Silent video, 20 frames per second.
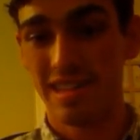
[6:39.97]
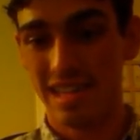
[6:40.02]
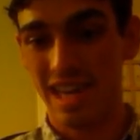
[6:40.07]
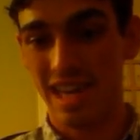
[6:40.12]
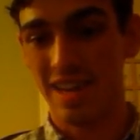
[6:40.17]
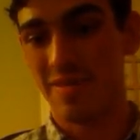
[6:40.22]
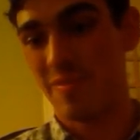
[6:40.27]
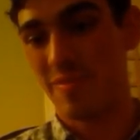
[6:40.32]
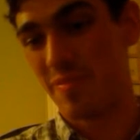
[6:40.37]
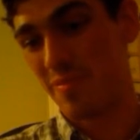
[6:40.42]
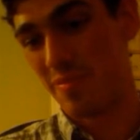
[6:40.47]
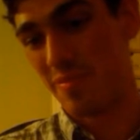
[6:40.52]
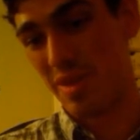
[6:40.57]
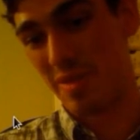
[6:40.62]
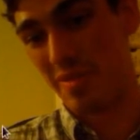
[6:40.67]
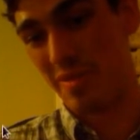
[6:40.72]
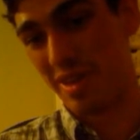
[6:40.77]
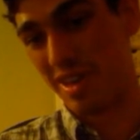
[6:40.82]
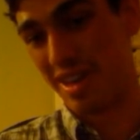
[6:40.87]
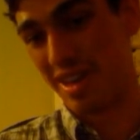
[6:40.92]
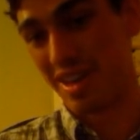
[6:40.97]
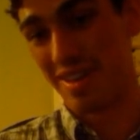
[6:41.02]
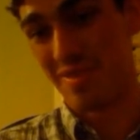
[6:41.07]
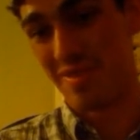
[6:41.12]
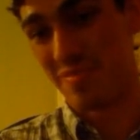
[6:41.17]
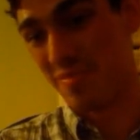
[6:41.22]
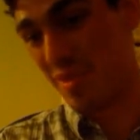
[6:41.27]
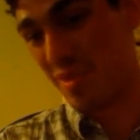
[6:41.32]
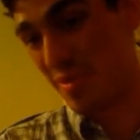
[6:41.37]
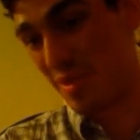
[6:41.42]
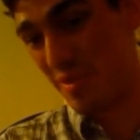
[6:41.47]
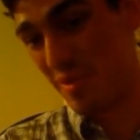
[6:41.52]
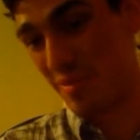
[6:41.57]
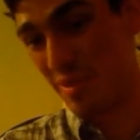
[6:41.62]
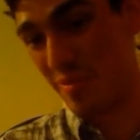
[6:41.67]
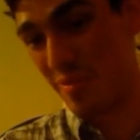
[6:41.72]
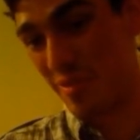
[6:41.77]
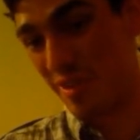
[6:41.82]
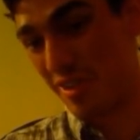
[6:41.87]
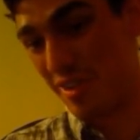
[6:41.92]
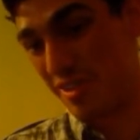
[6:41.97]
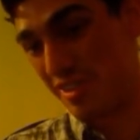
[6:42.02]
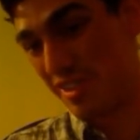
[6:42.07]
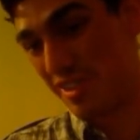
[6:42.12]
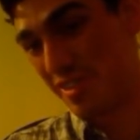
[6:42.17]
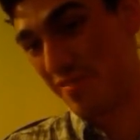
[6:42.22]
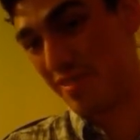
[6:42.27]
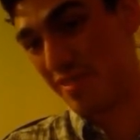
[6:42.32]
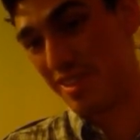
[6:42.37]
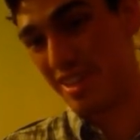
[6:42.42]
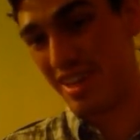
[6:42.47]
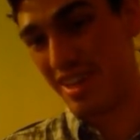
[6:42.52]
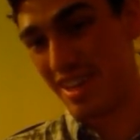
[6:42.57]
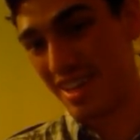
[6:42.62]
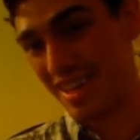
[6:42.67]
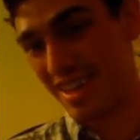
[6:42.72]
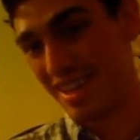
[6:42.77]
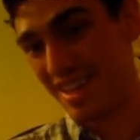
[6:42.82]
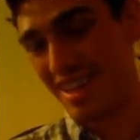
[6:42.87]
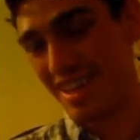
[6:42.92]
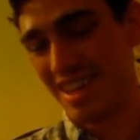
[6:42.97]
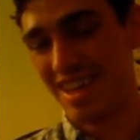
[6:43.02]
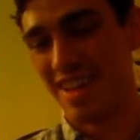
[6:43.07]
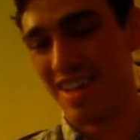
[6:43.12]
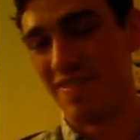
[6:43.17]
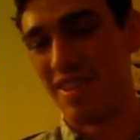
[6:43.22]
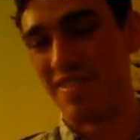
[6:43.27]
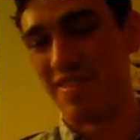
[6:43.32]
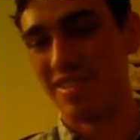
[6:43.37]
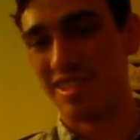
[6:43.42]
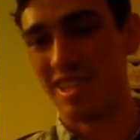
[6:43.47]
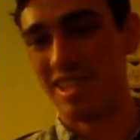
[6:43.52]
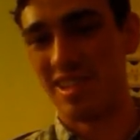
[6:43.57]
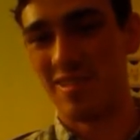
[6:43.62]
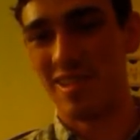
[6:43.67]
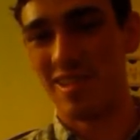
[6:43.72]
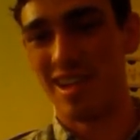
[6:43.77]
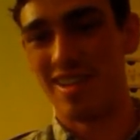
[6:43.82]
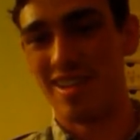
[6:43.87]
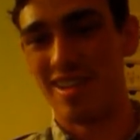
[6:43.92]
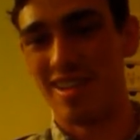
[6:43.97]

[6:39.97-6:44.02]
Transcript: yeah, maybe you'd be more interested when if you ever see it around.